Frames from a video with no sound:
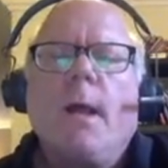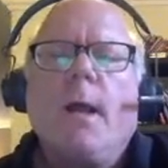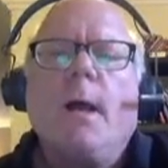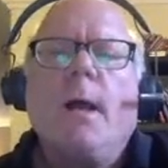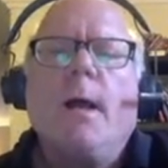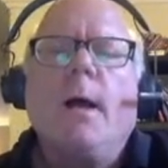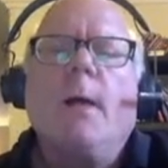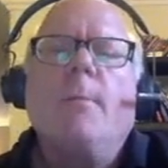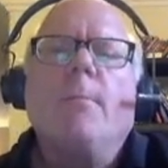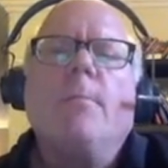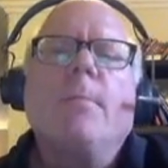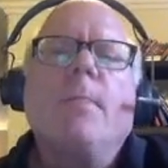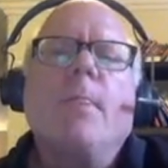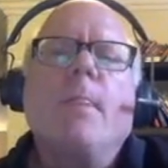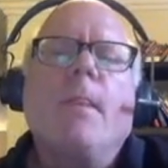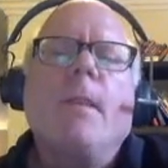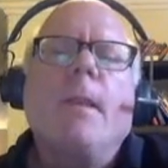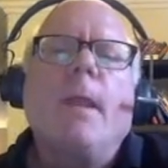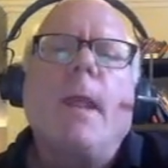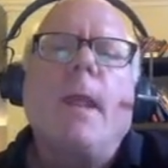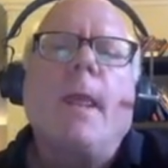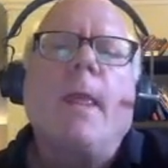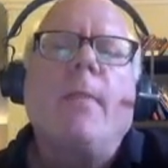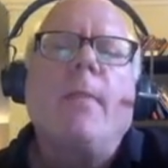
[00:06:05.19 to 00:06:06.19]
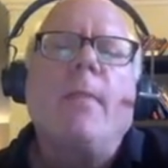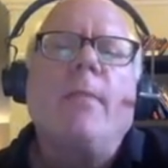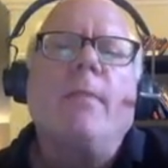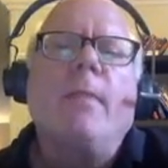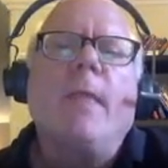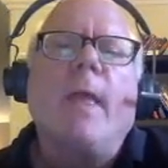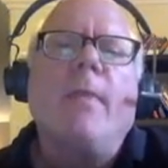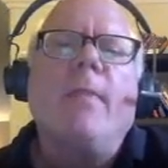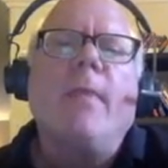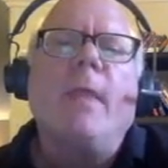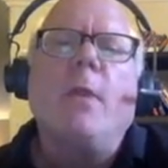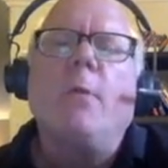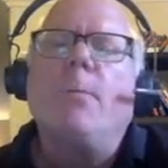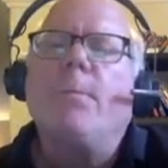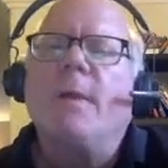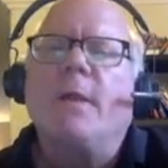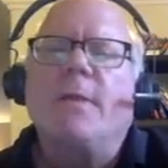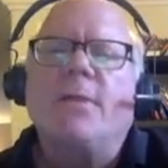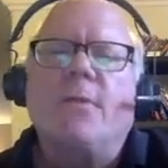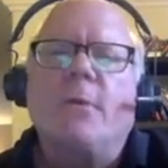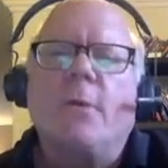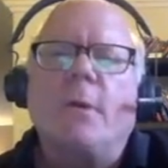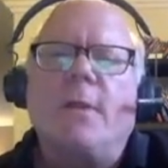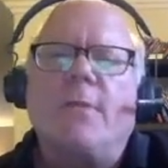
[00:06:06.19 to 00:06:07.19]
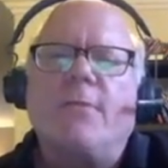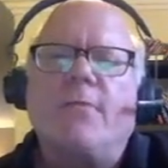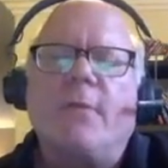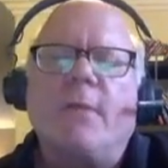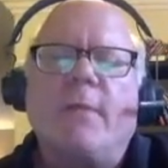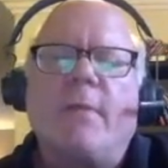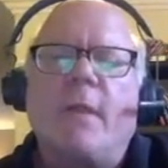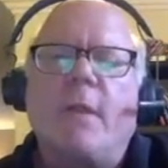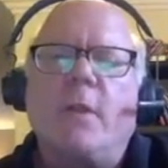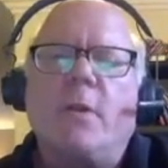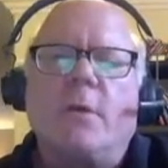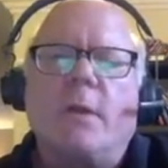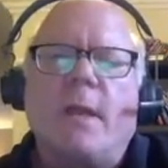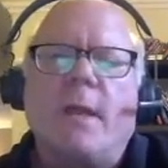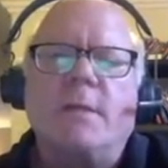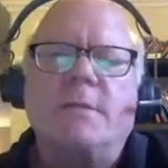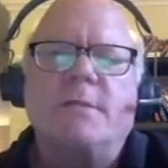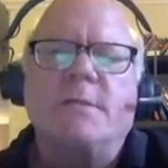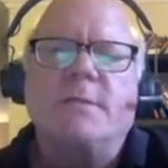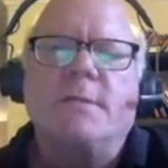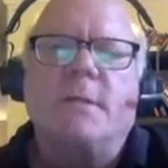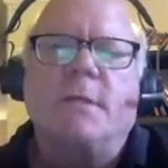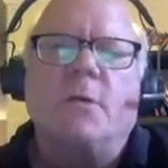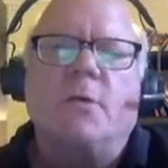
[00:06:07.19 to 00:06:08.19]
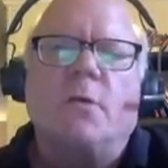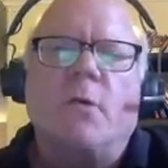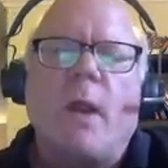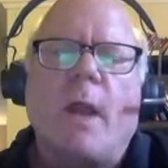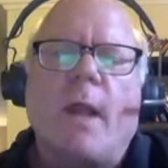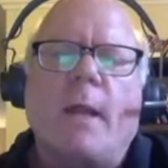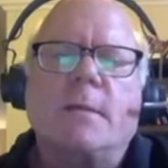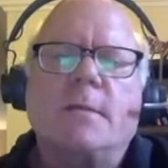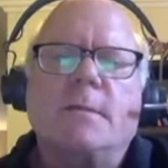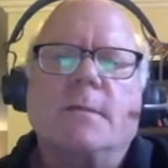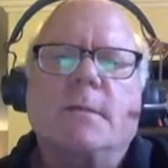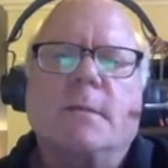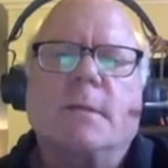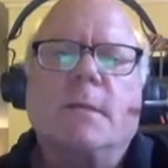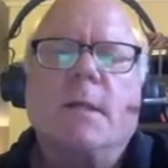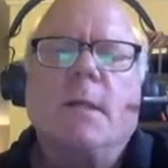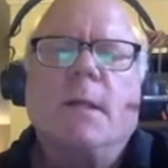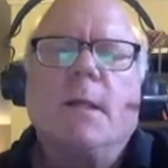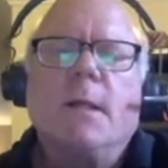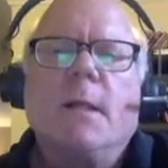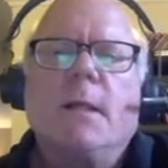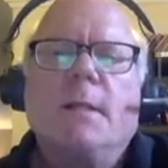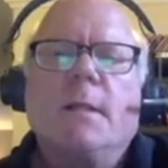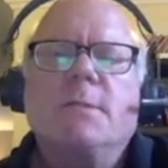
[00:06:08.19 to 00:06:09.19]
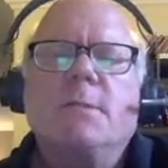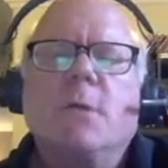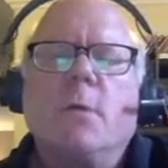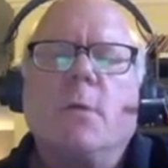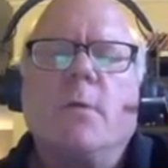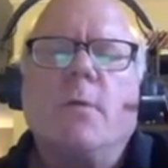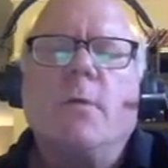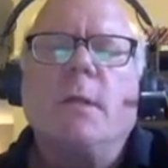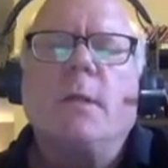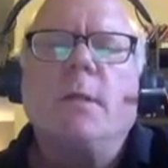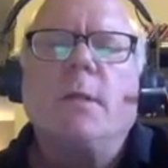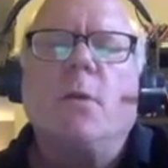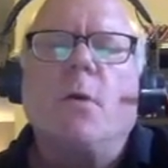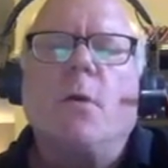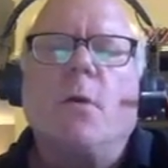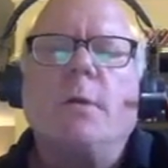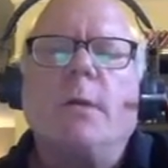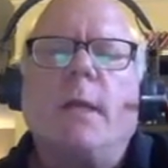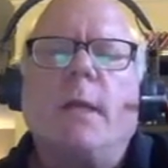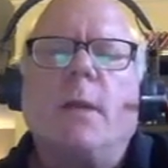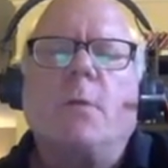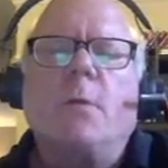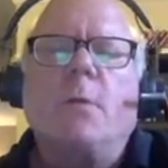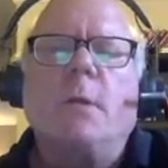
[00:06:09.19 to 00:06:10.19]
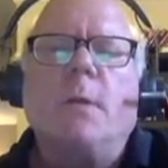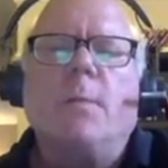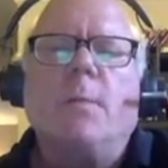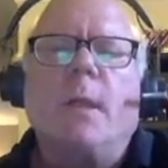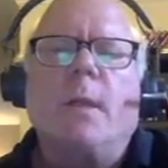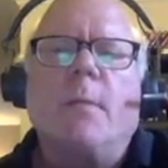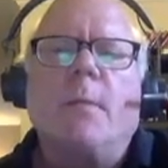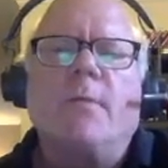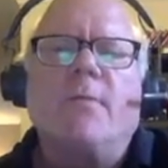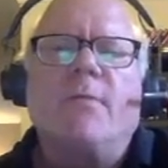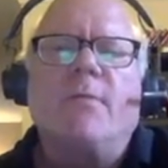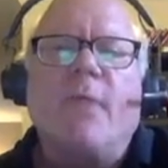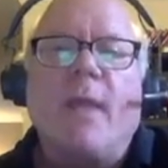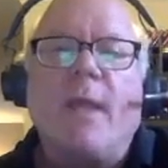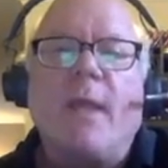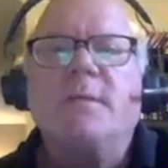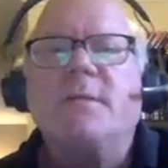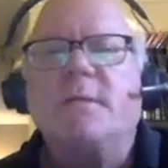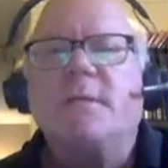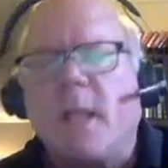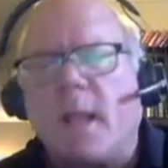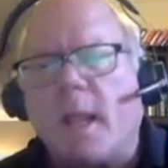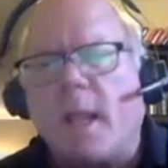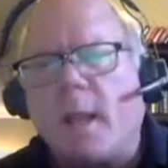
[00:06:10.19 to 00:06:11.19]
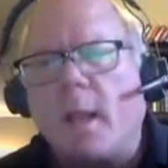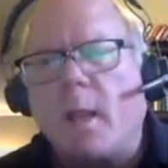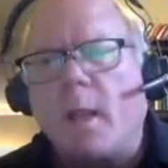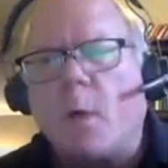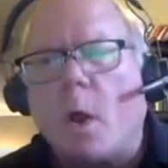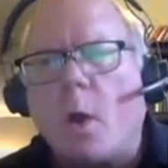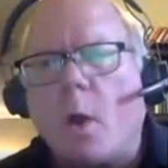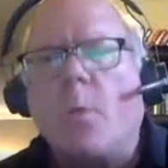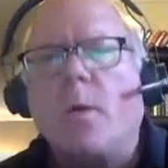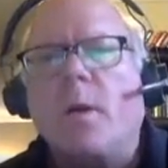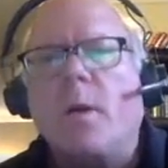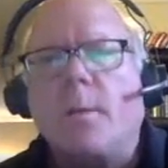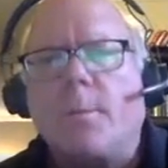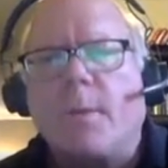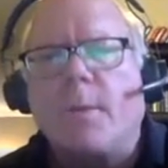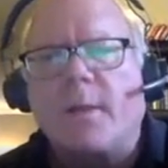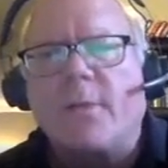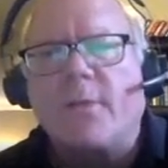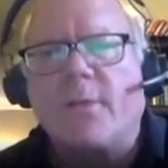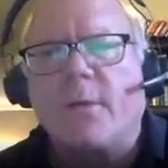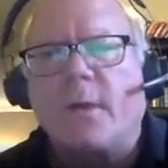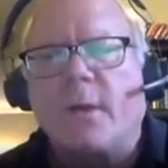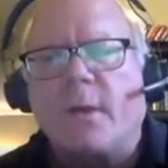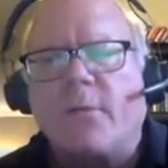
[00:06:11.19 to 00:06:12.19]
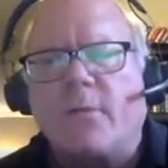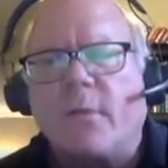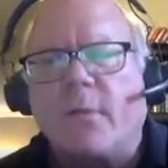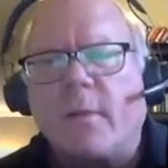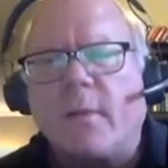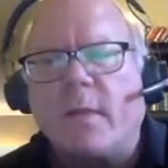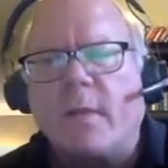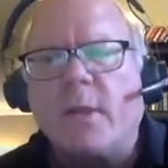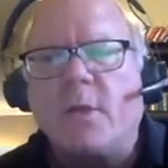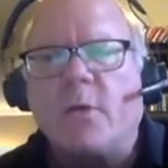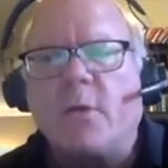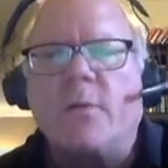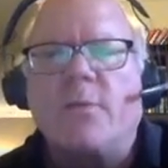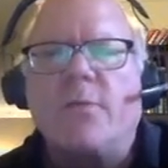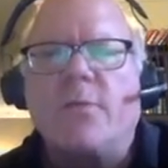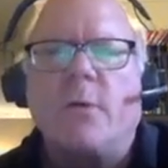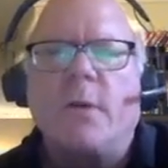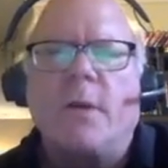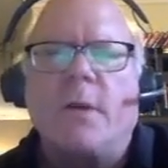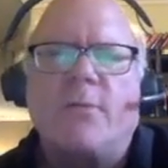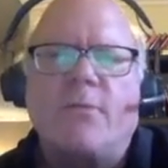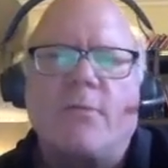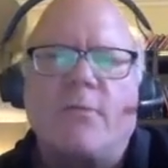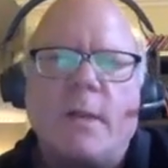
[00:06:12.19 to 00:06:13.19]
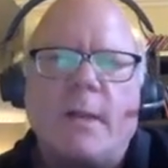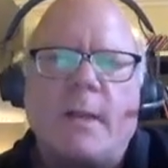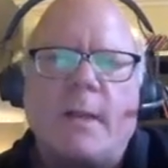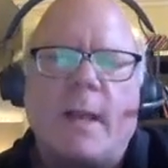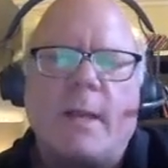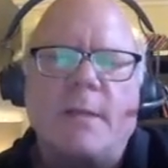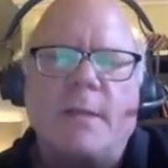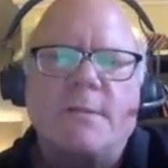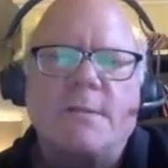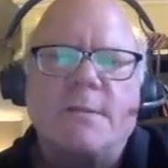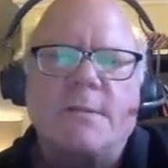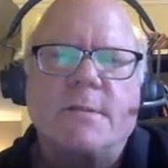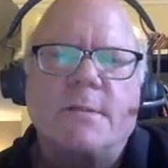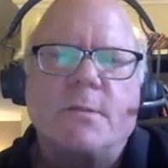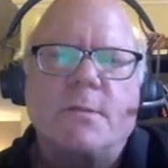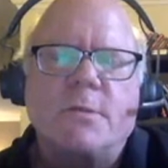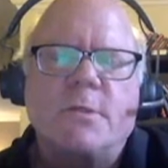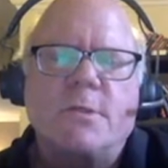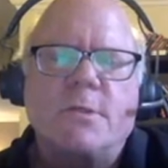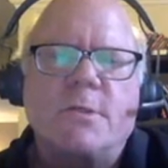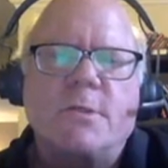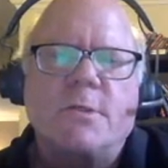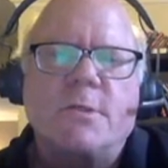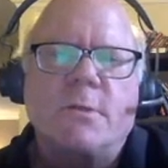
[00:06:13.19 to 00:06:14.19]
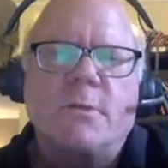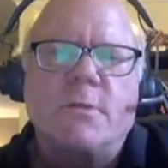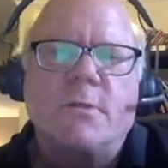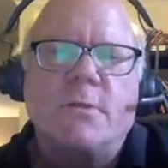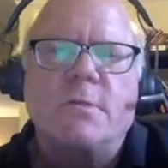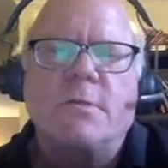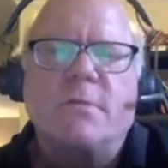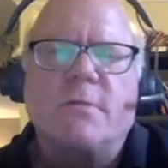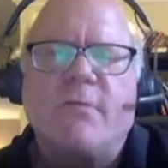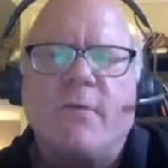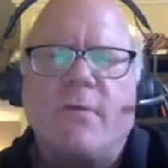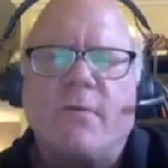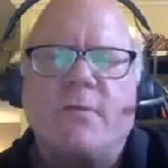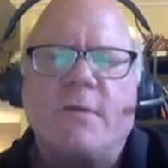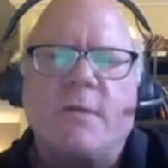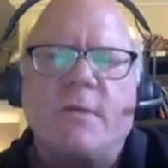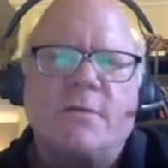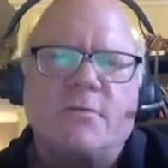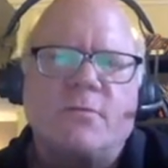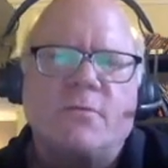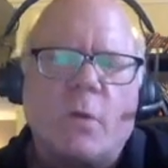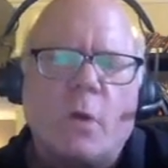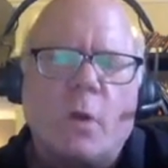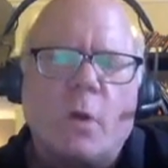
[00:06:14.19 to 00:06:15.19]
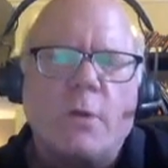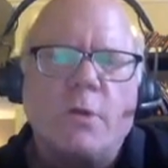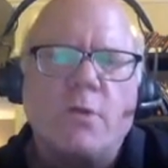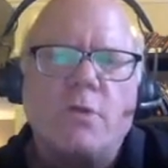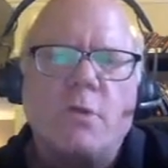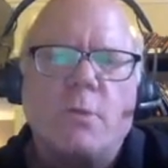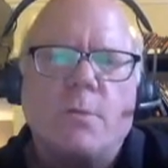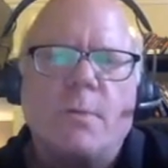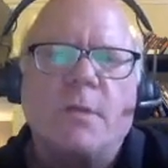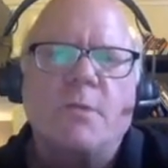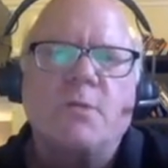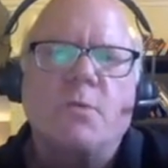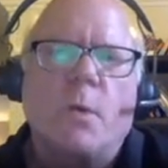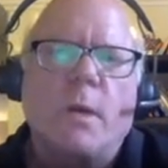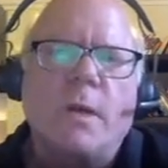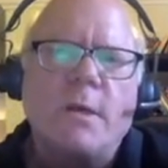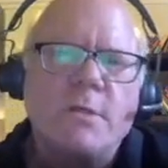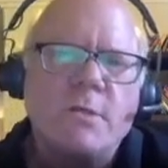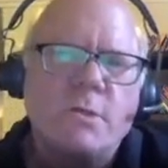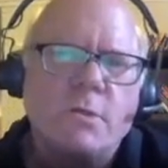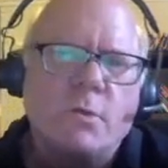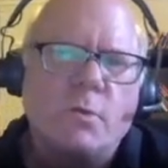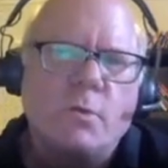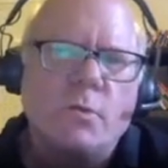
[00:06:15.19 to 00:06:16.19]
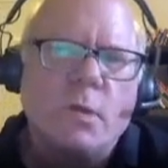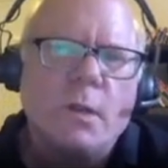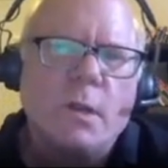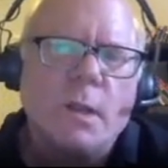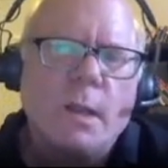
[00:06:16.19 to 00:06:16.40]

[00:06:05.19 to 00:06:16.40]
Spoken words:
And they don't pick 33, then your guess is incorrect. So you're only in equilibrium if they say, oh, we're going to pick 33. Then your 33 guess, which is 2/3 of 50, is wrong. You should pick 22.